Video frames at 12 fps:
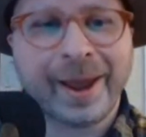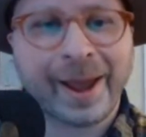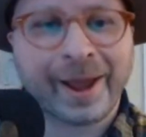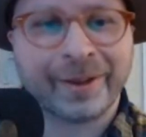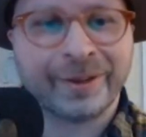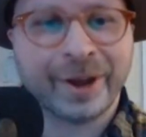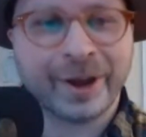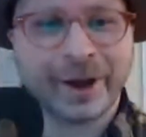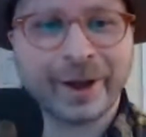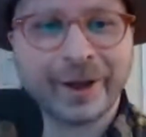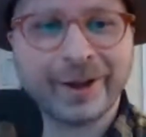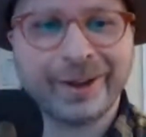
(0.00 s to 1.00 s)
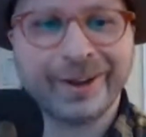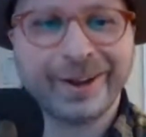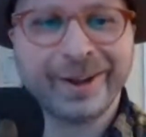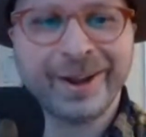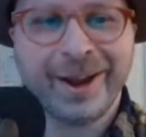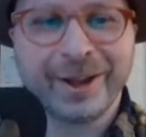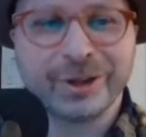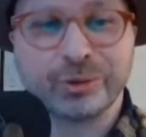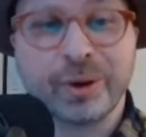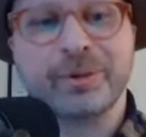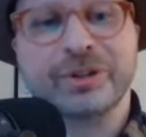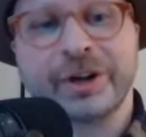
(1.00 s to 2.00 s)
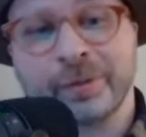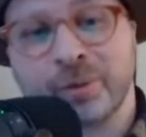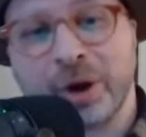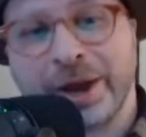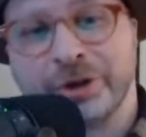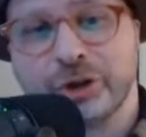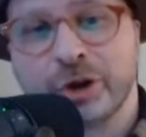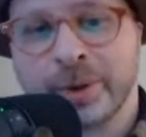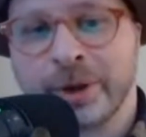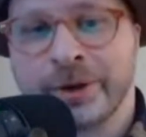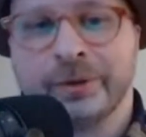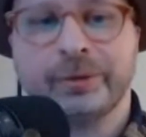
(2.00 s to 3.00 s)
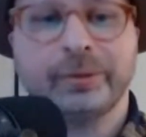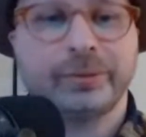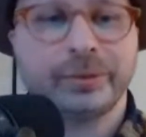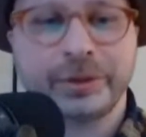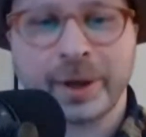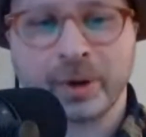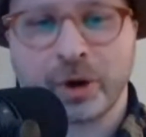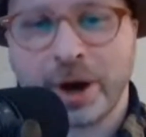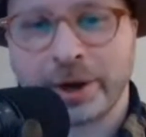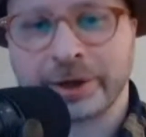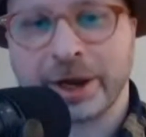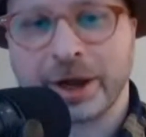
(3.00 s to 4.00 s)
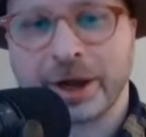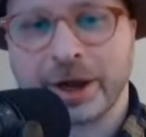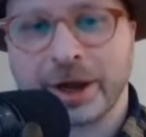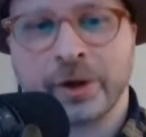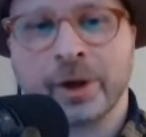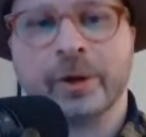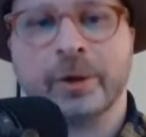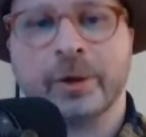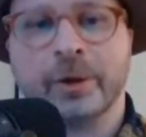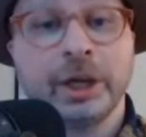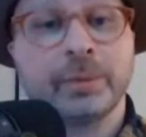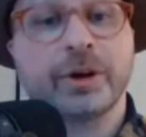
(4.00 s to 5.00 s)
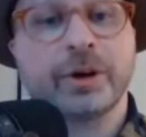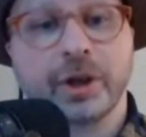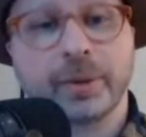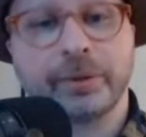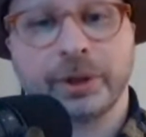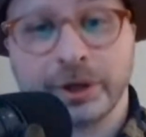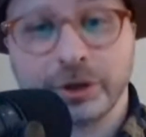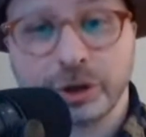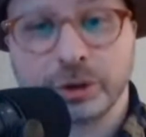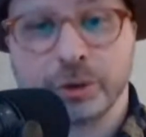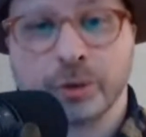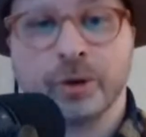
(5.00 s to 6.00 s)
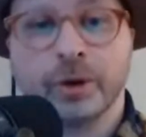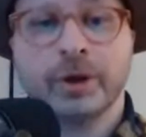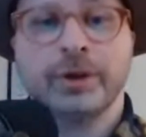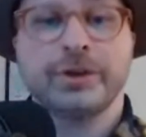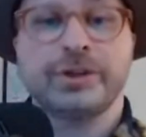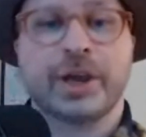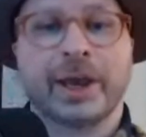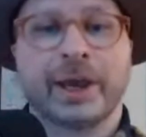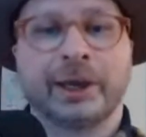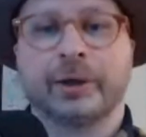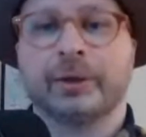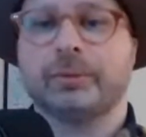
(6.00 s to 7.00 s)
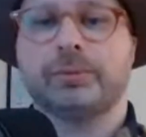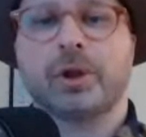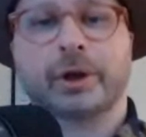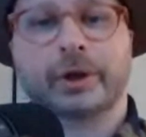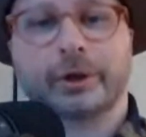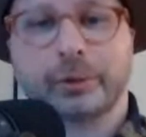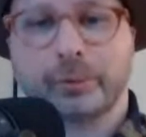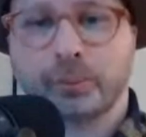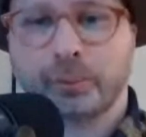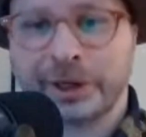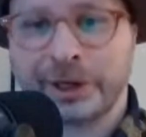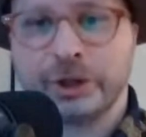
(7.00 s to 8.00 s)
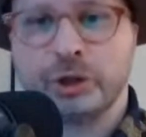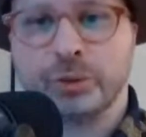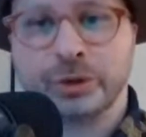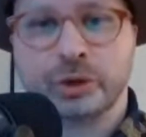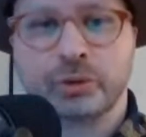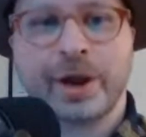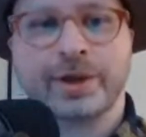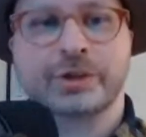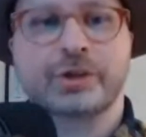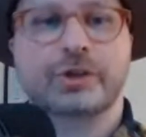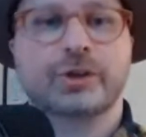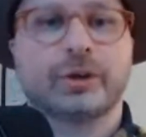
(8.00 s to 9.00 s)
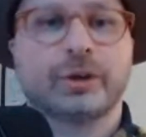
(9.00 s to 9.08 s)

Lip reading: And as a Representative Brad Sherman, Democrat in California, he brings up the issue saying, look, we need to address